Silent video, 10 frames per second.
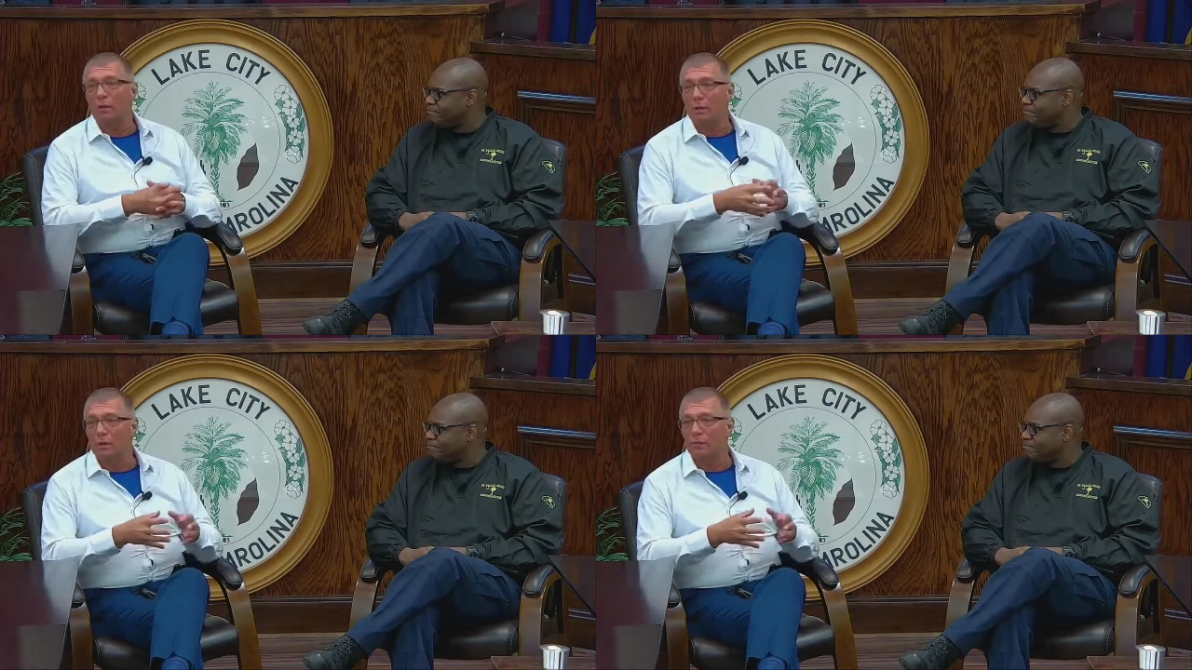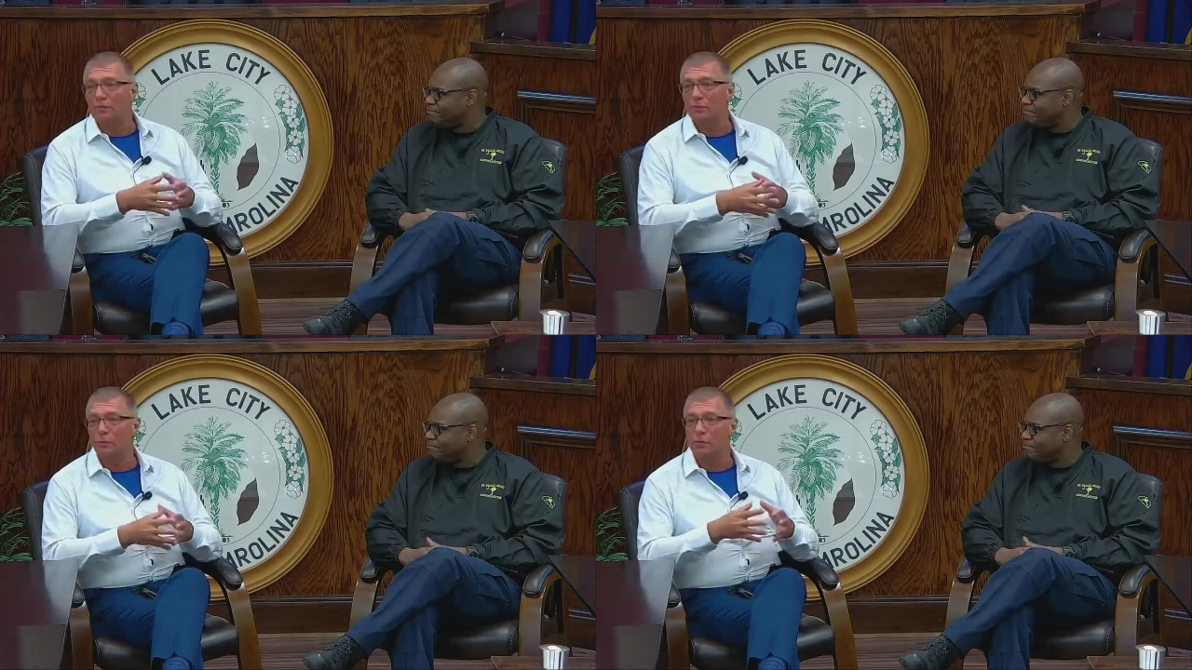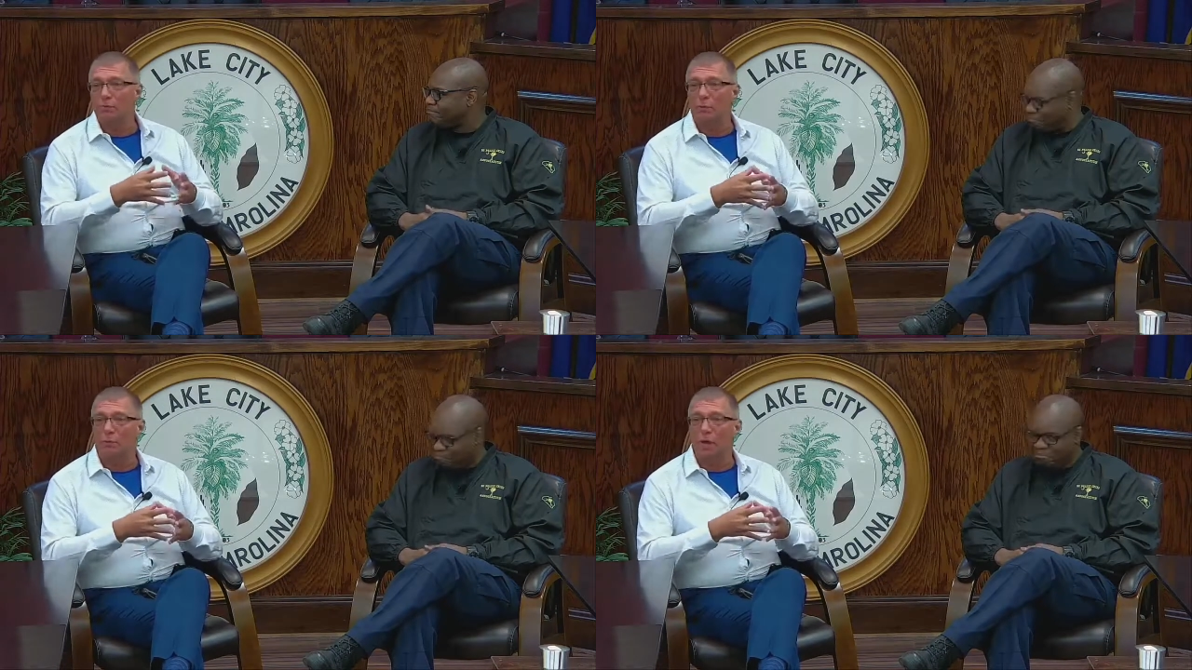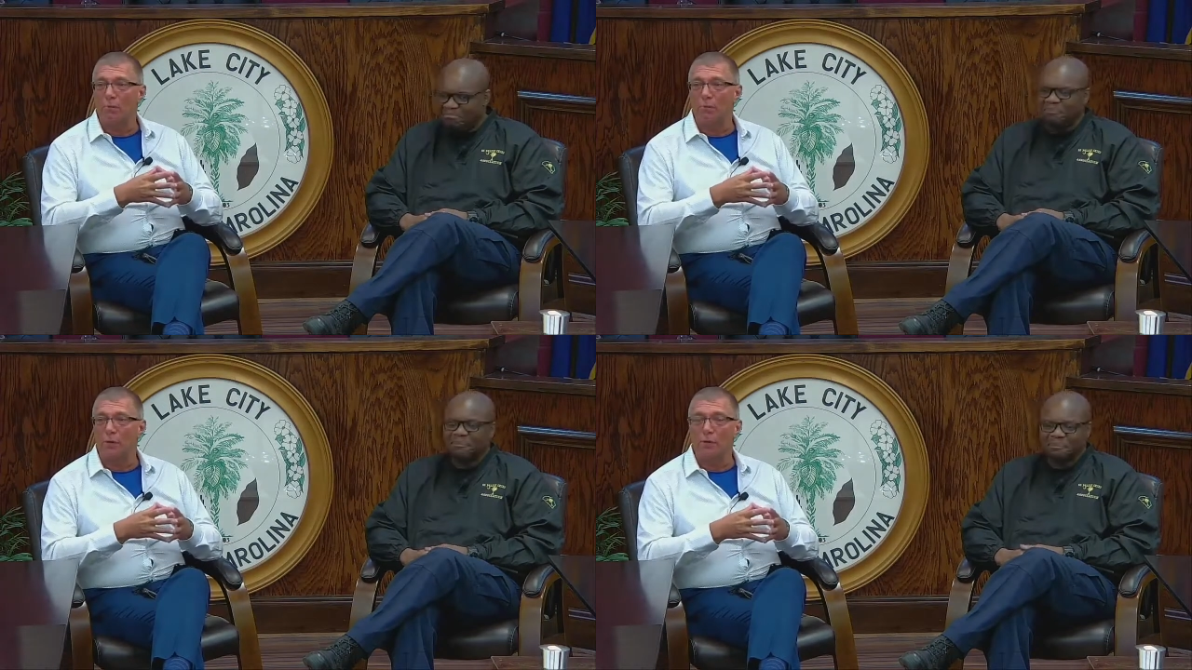Speaker 1: is the switchboard
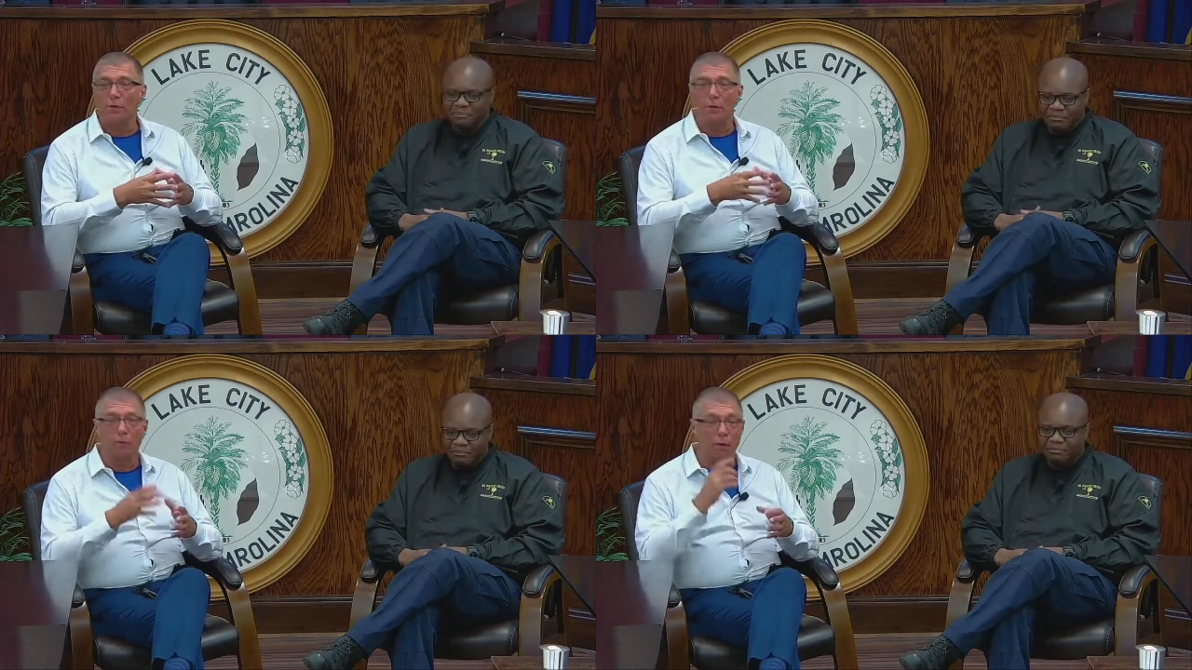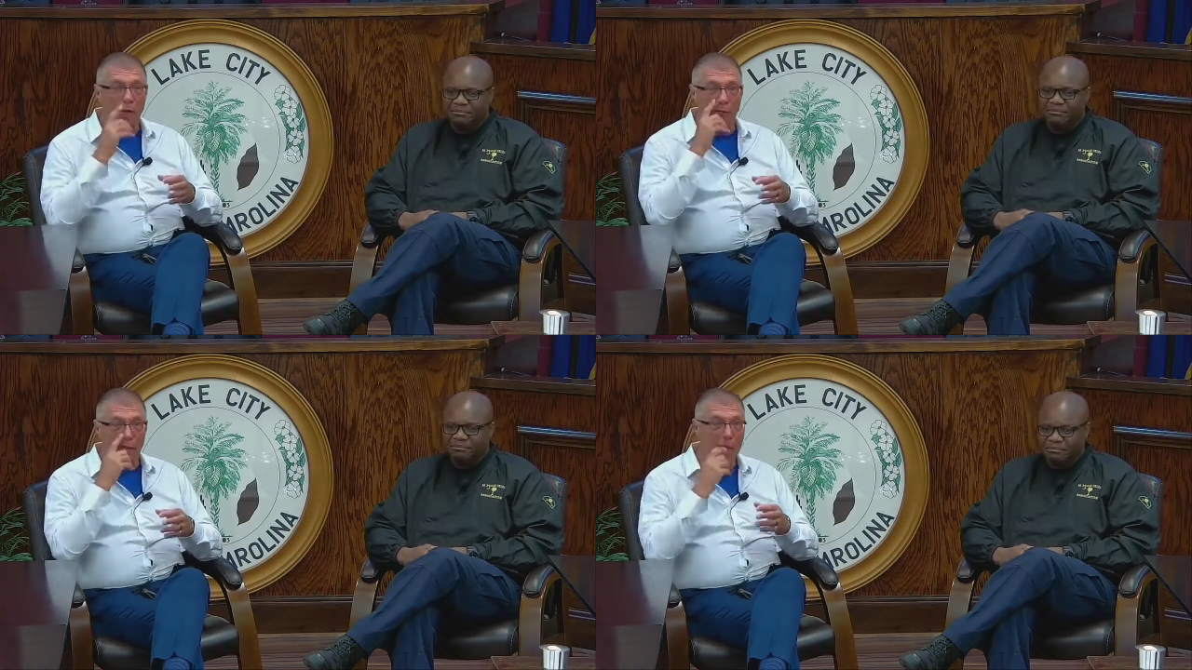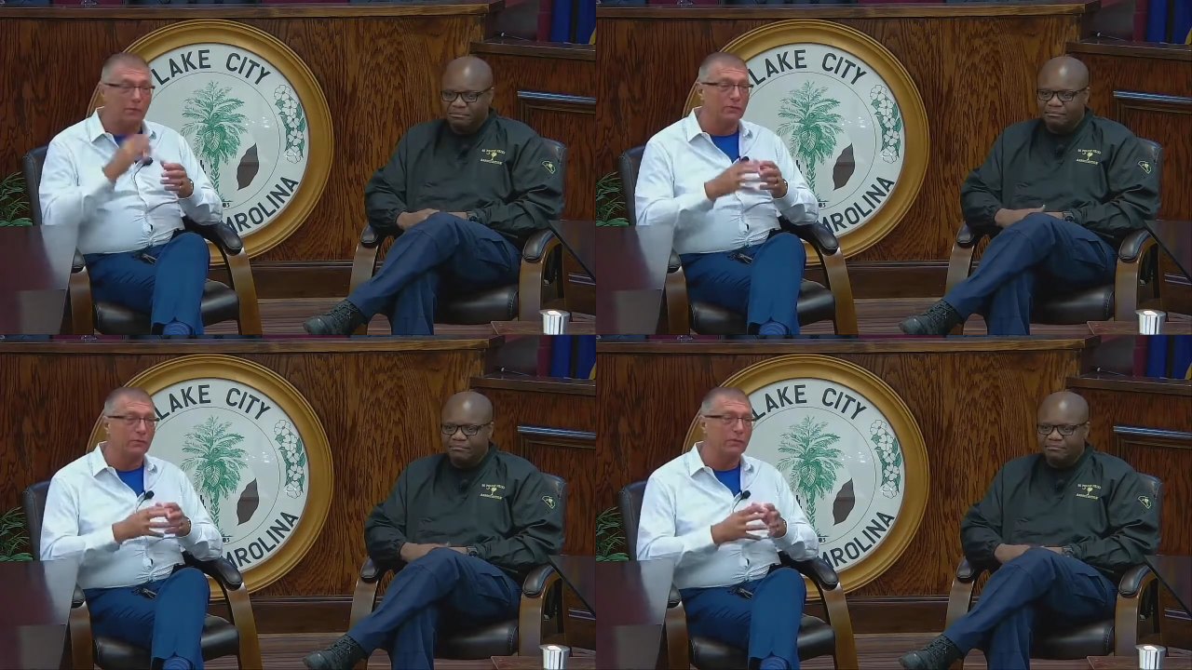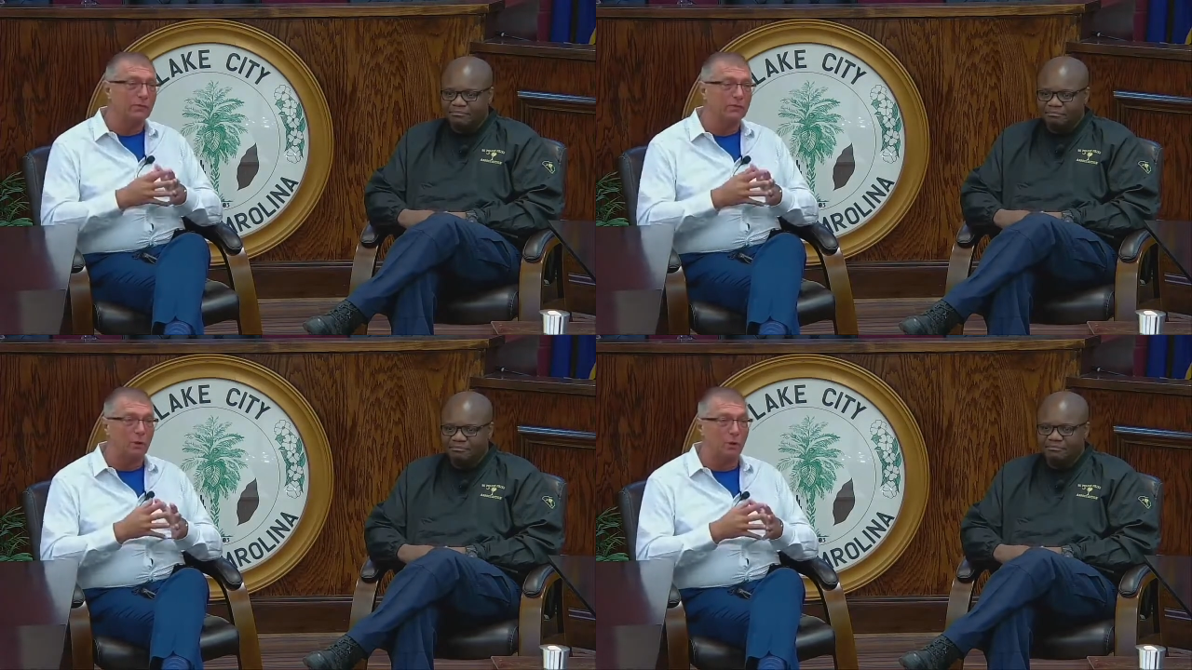operator, and Rhonda Housen is
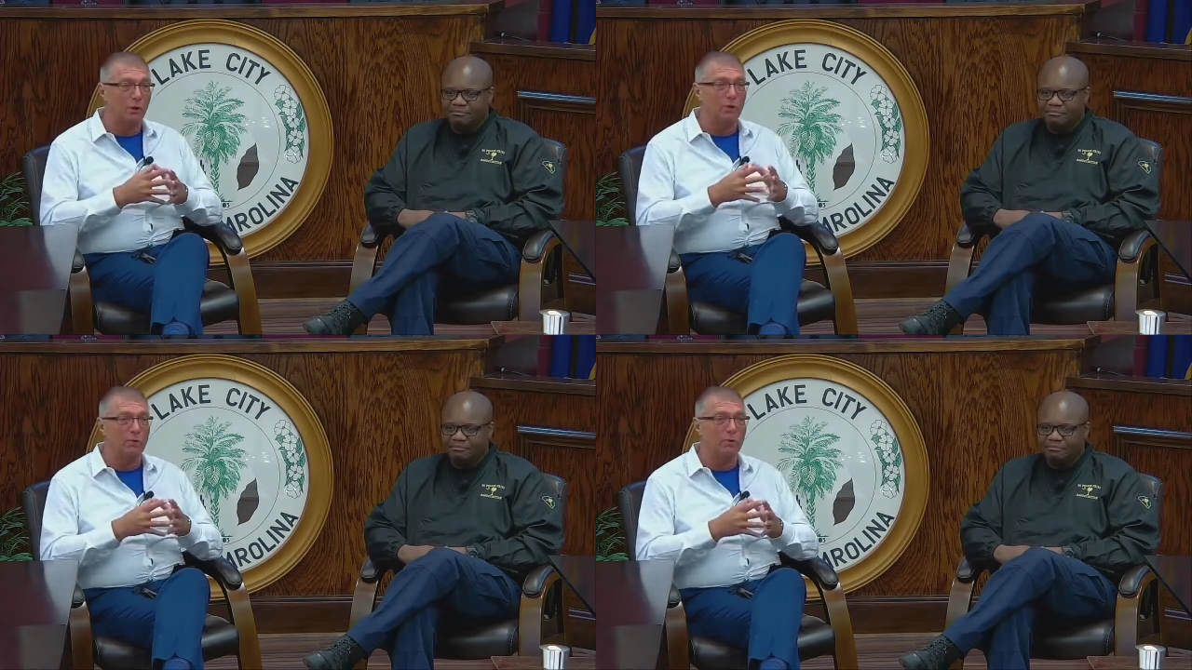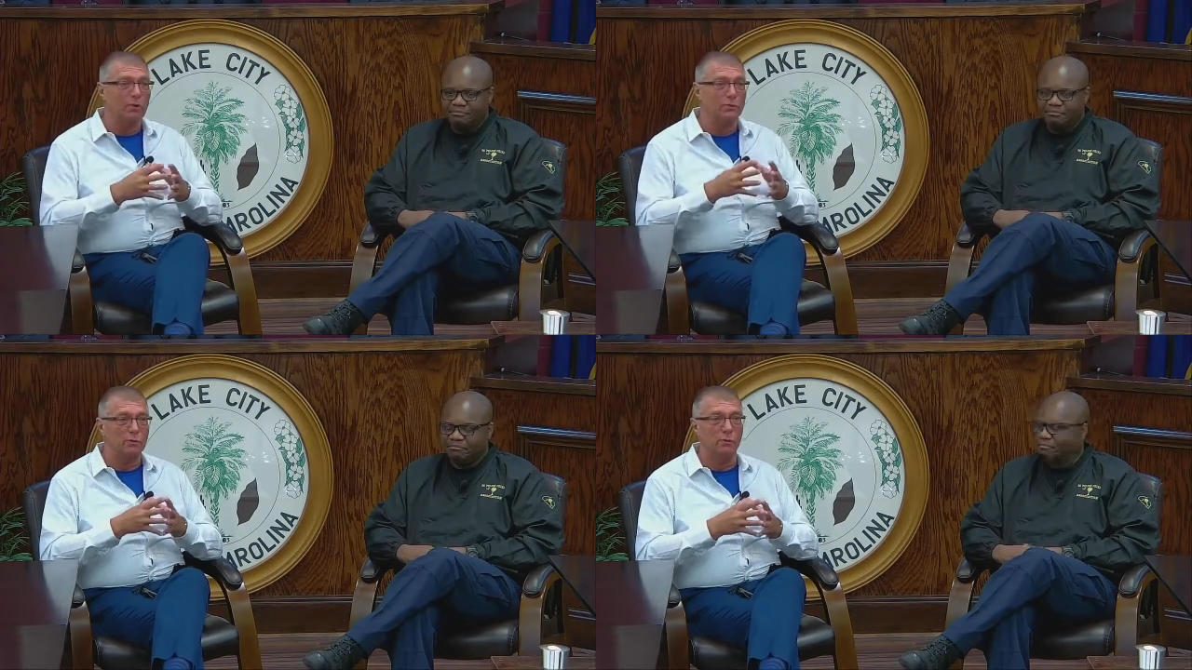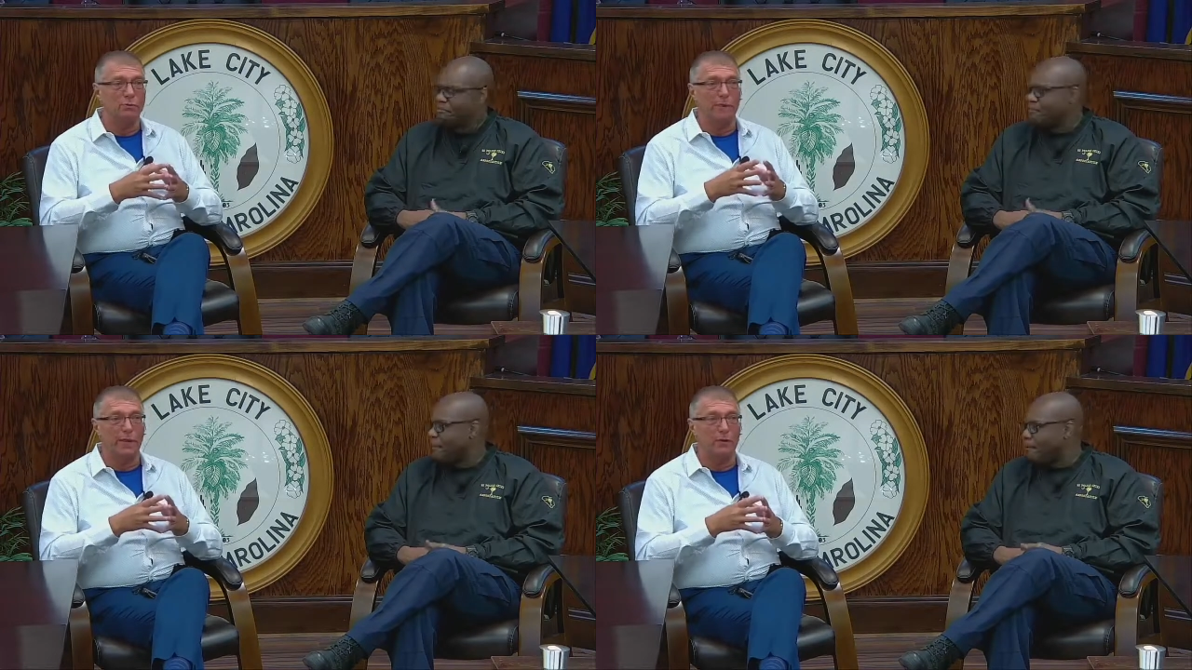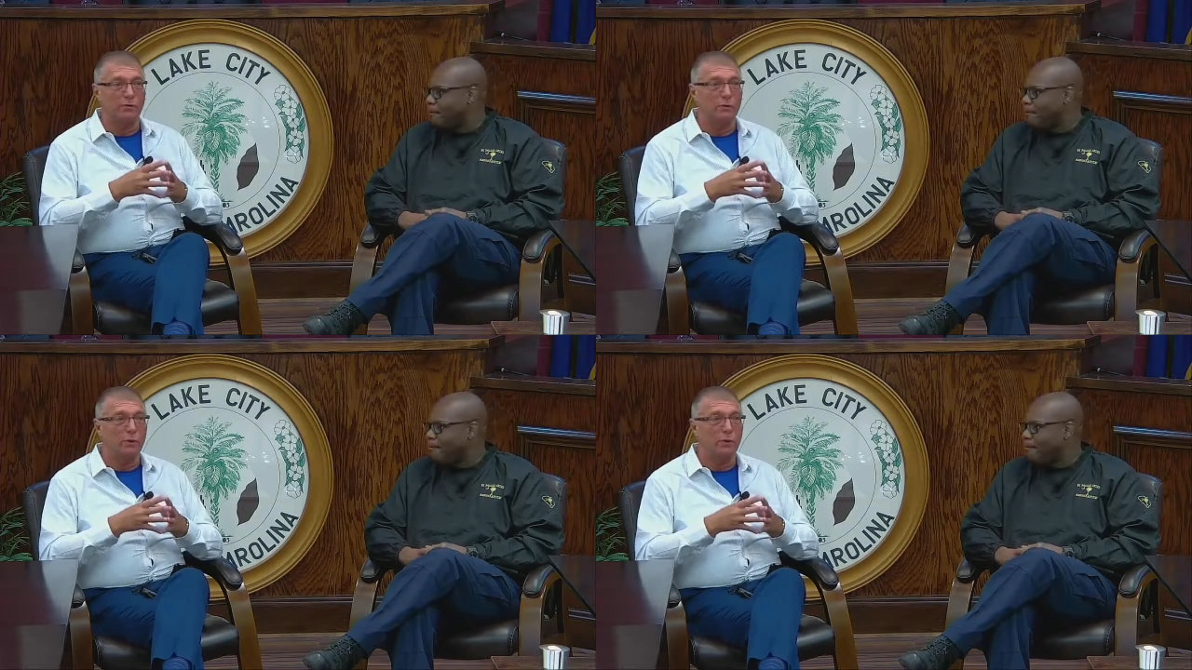our human resource manager.